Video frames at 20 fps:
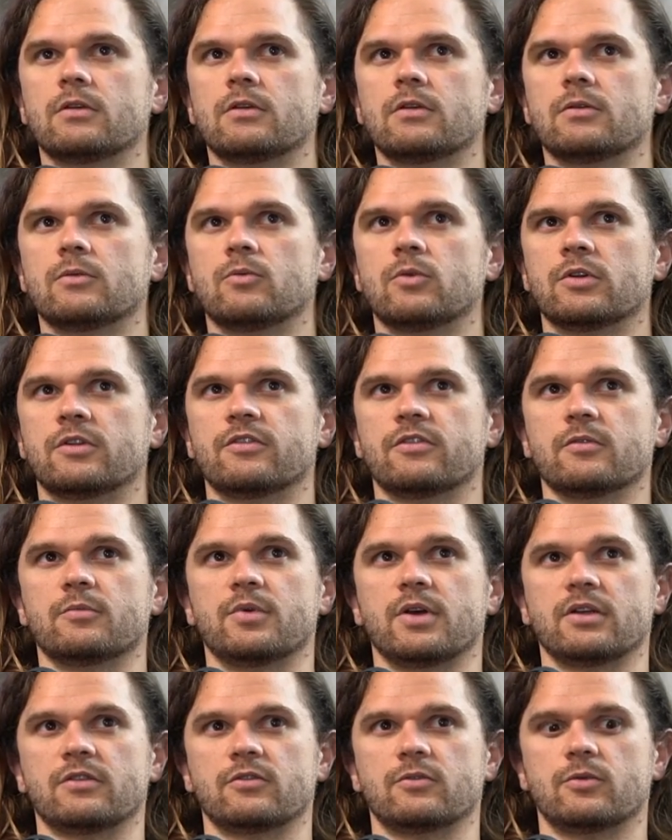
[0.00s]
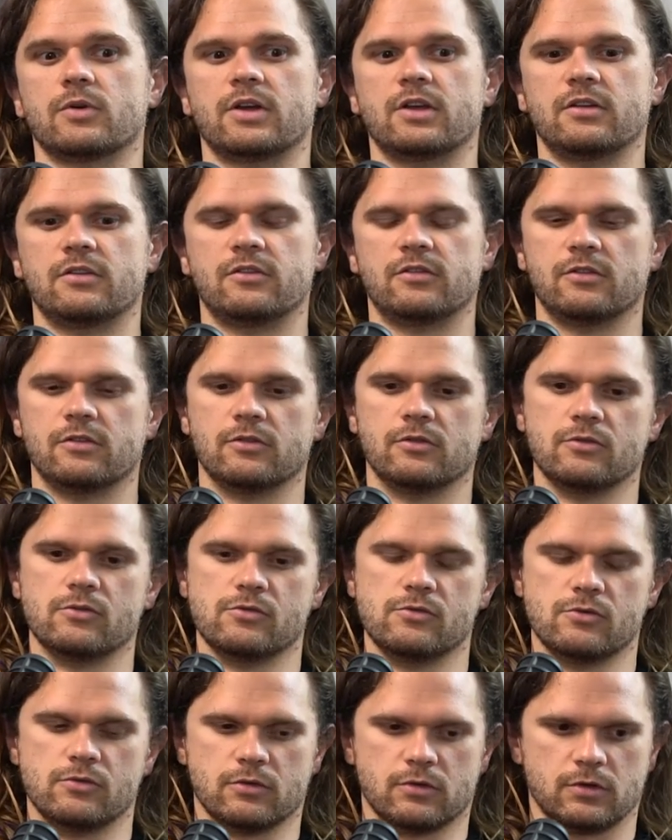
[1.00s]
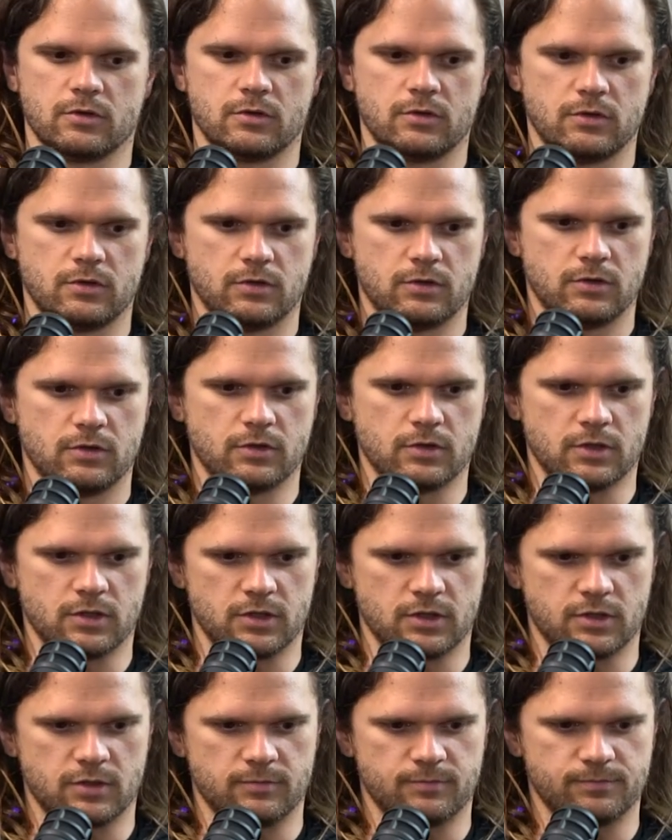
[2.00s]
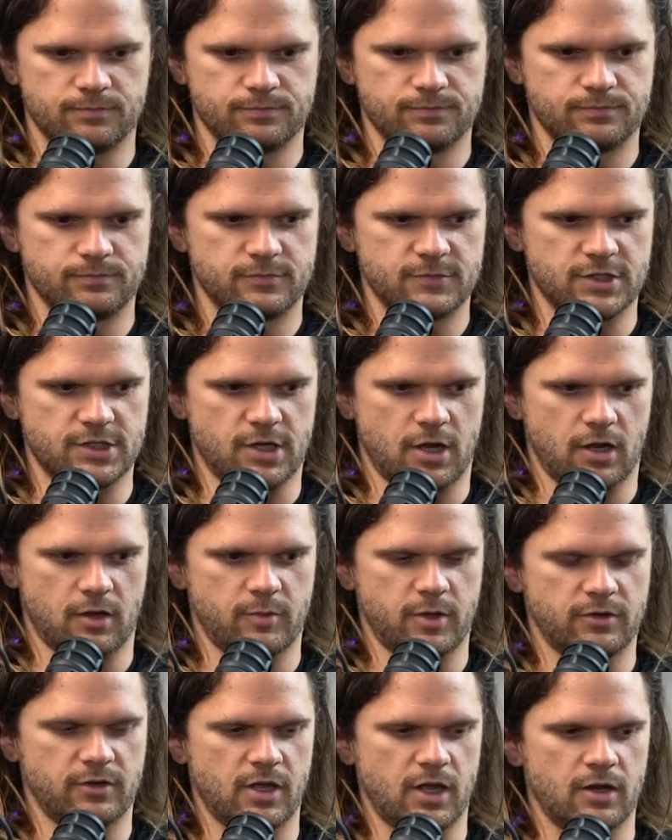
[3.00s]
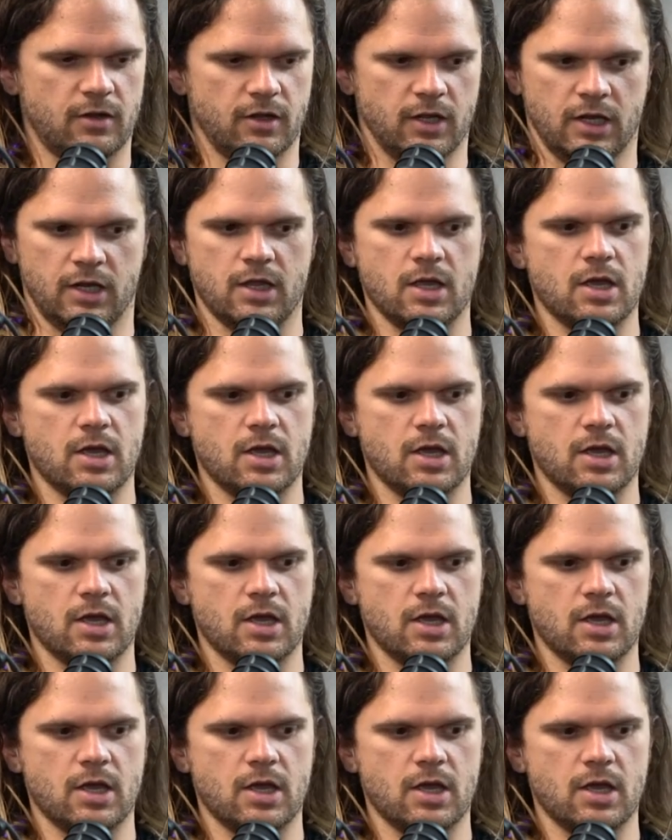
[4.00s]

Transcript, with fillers: what's the best way to talk about that? Like,